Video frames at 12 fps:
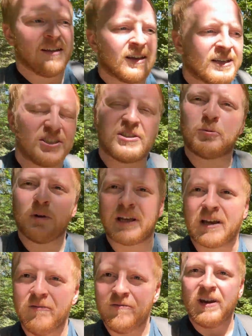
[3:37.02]
It's just really
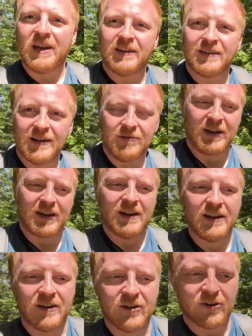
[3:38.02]
convenient living.
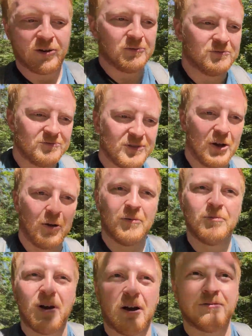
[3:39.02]
You're,
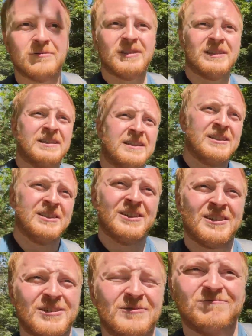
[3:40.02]
about
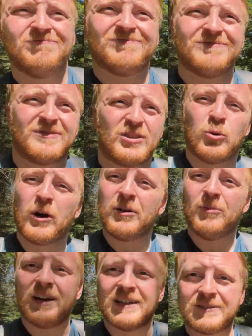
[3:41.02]
20
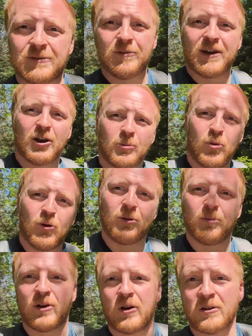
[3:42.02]
minutes from the
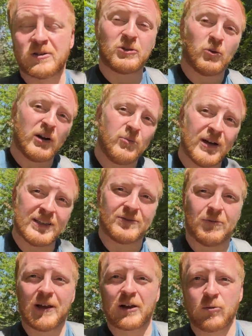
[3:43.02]
airport, but you're also 20 minutes
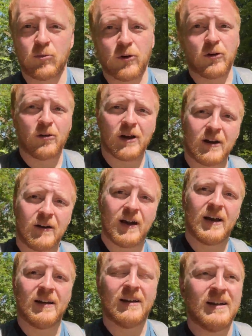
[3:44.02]
from like a rural area.